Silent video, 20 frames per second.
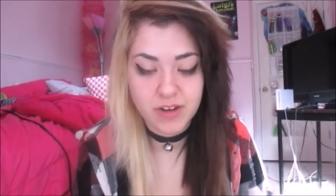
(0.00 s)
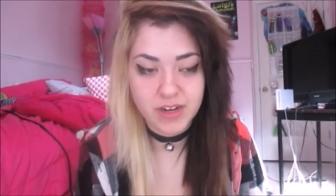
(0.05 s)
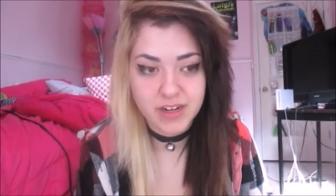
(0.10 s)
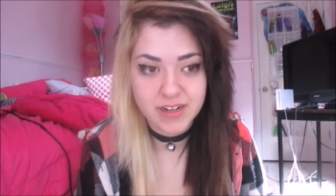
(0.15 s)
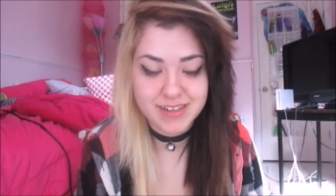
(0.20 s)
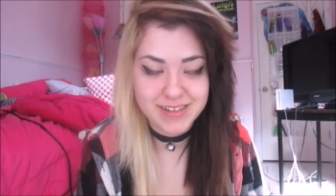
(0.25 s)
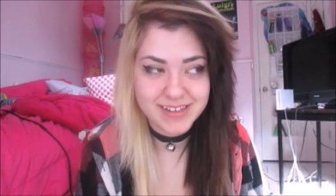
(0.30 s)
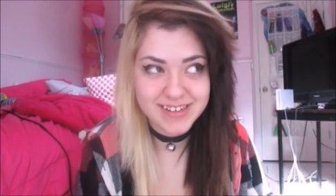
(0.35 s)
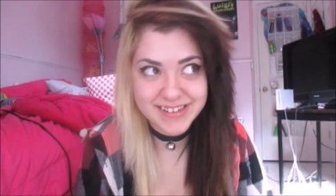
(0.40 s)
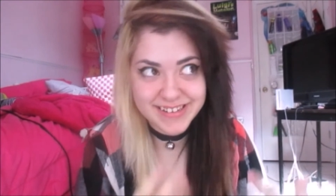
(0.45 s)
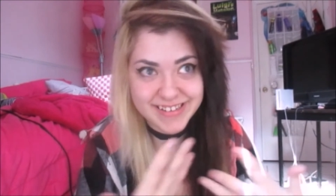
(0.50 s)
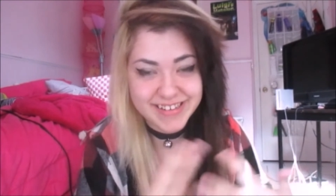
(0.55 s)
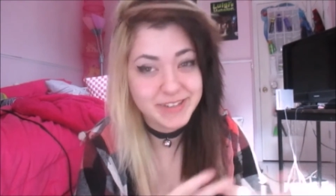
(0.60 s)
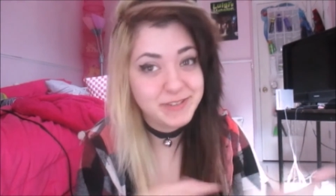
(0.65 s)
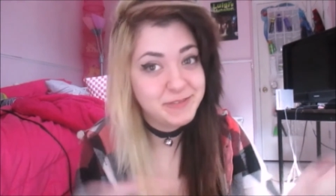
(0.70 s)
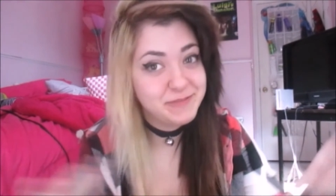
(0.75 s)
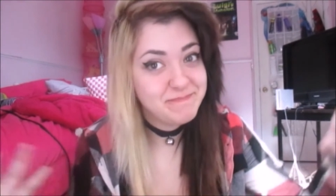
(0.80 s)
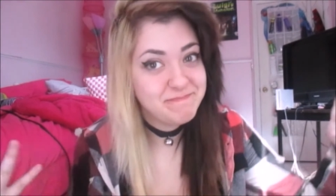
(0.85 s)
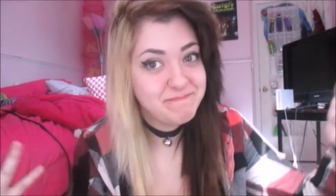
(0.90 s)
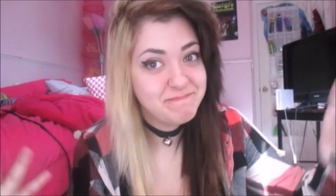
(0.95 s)
And it's just
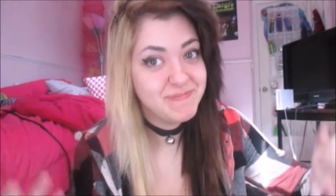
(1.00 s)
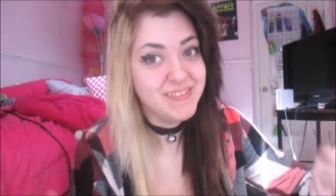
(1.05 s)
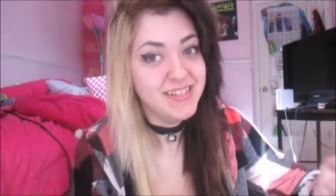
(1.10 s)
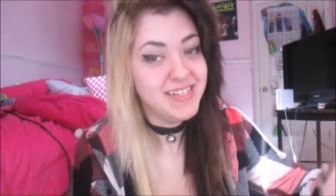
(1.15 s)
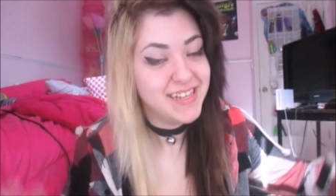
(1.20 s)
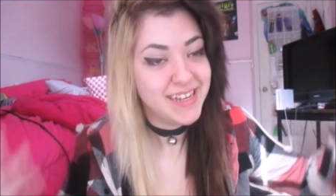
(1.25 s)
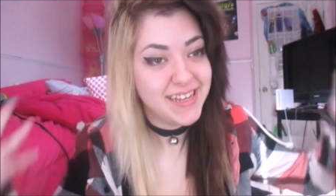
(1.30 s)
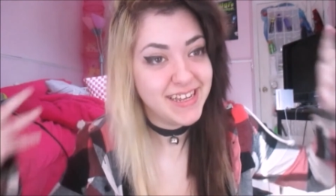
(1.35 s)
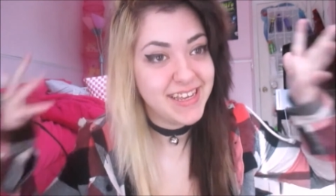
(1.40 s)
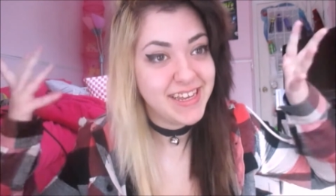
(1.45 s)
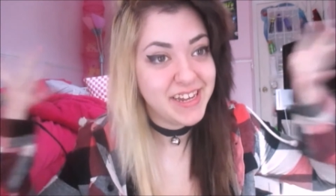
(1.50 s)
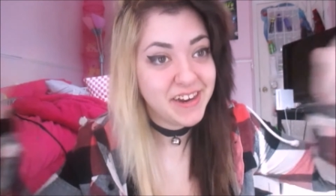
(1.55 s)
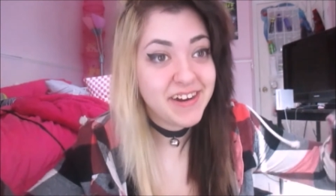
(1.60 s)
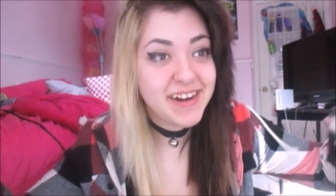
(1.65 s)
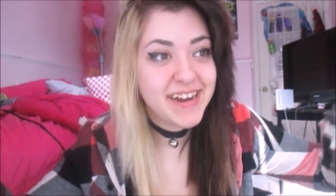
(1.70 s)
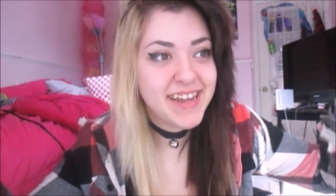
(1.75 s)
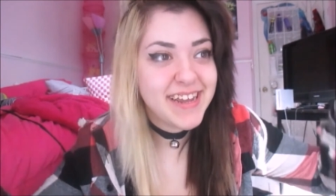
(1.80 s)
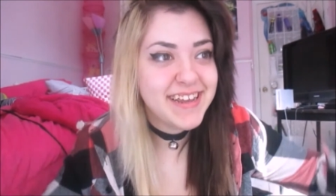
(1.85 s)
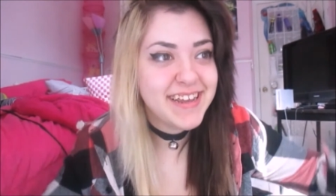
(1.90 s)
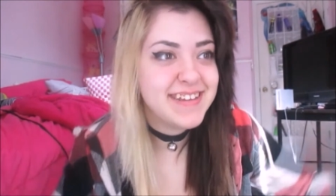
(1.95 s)
the, here
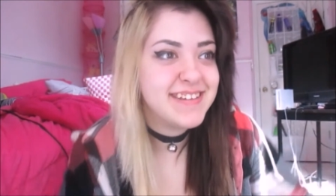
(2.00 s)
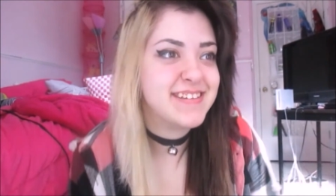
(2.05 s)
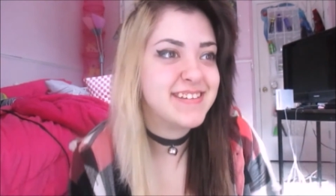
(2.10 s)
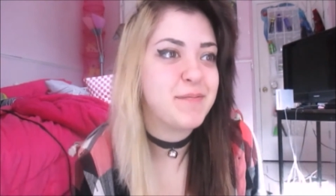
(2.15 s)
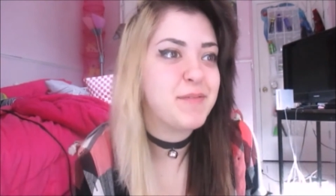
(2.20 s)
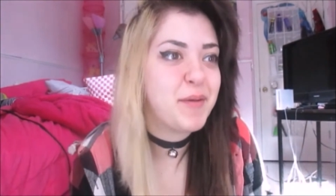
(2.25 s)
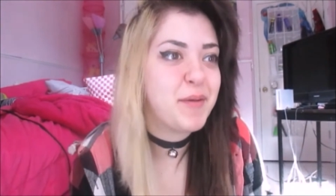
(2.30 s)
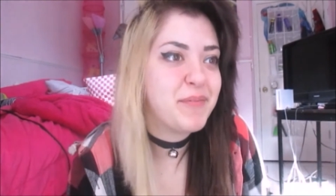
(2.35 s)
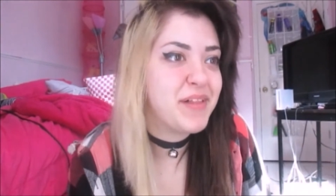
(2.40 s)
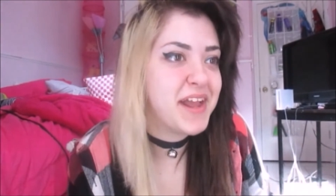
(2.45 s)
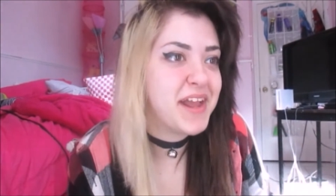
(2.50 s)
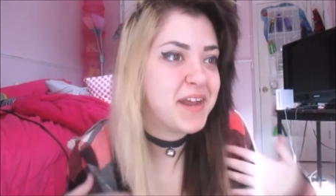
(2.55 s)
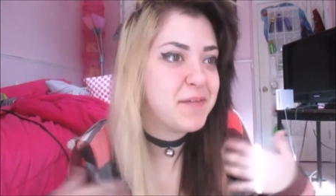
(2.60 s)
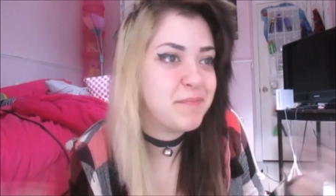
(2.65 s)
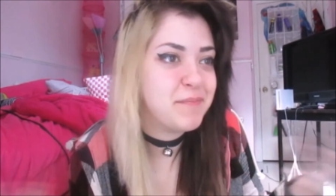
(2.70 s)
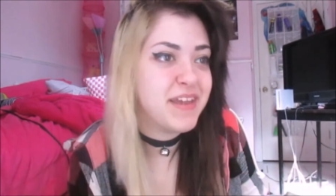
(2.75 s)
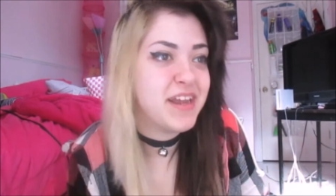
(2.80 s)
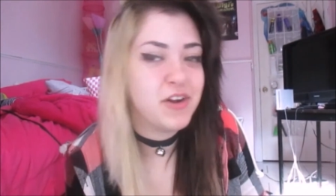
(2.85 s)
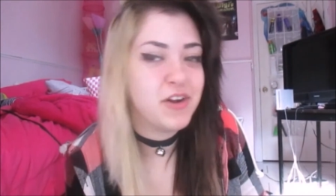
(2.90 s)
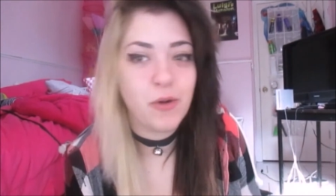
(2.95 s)
it is. I'm not black
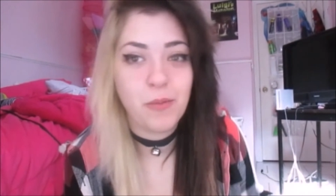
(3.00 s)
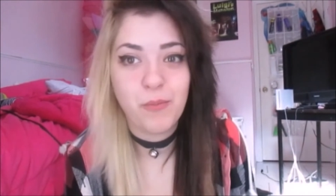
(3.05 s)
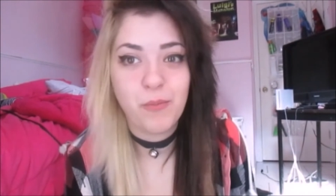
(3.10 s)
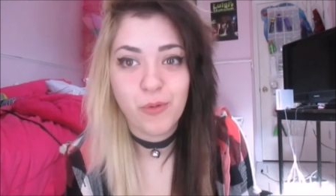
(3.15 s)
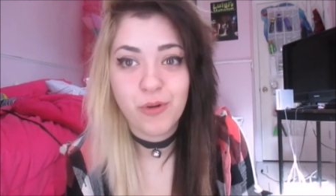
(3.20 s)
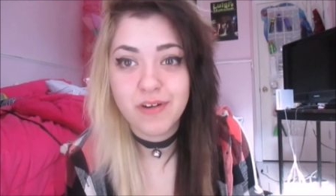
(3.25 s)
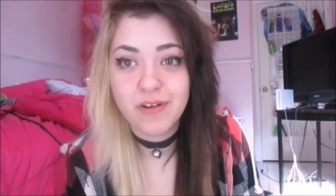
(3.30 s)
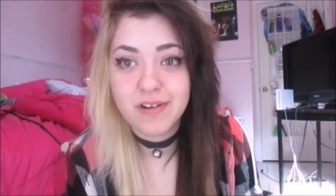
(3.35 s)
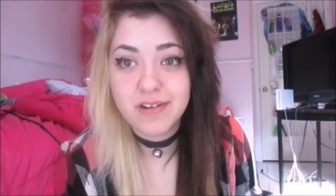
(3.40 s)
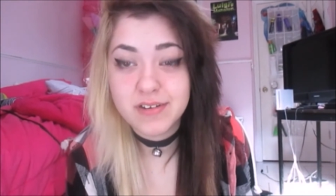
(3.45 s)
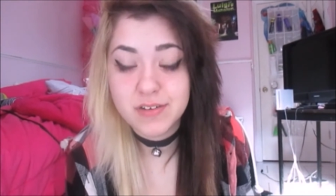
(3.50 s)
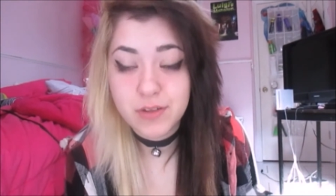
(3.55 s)
and pink no more.